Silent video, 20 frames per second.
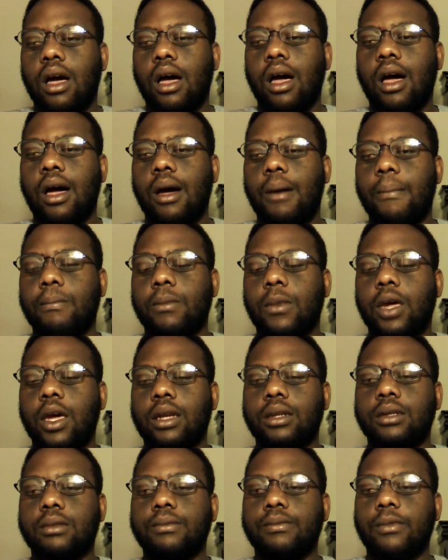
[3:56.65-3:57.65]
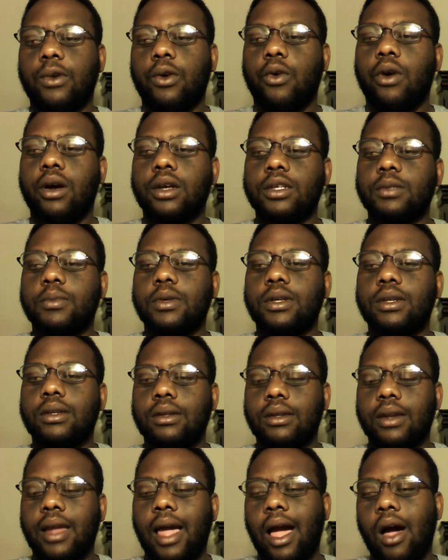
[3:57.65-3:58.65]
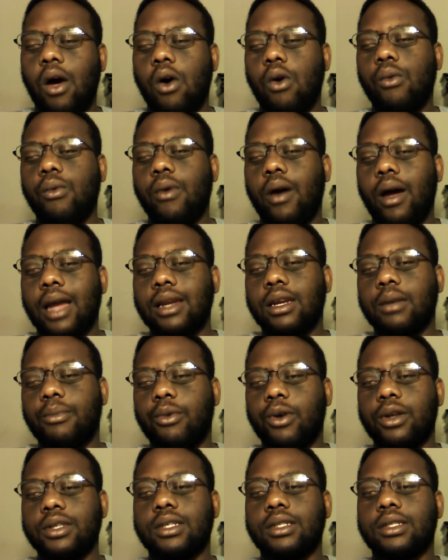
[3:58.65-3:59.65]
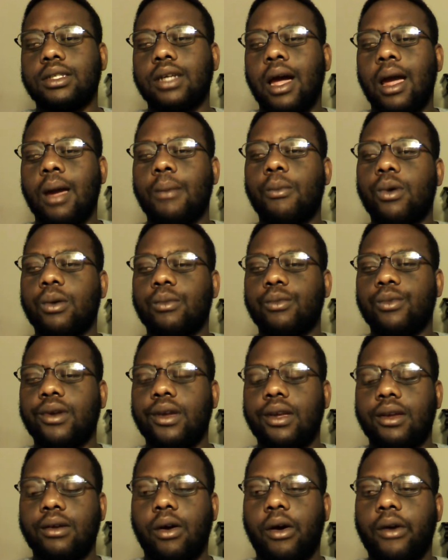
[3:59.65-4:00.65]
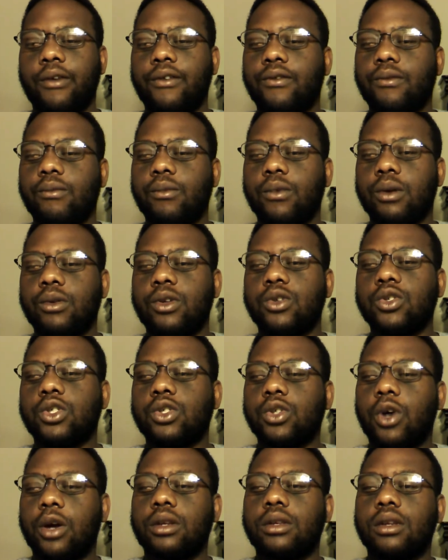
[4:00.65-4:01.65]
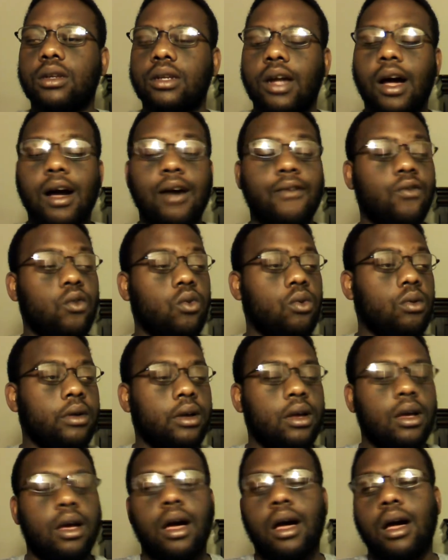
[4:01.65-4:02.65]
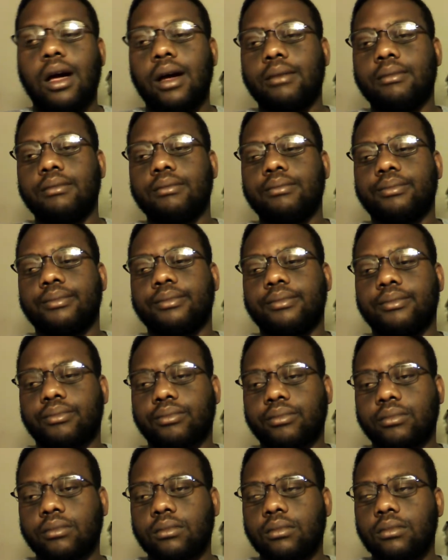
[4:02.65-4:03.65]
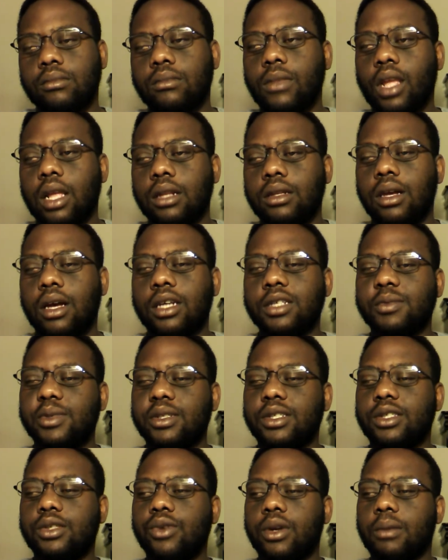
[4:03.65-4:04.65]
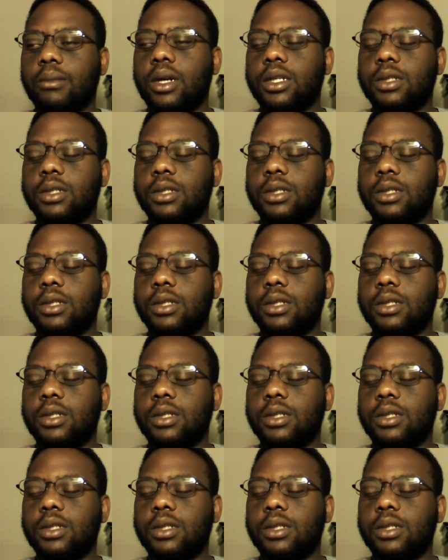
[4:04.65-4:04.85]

Um, and her husband now, at the present time, when we are when you start the novel, um, the husband is doing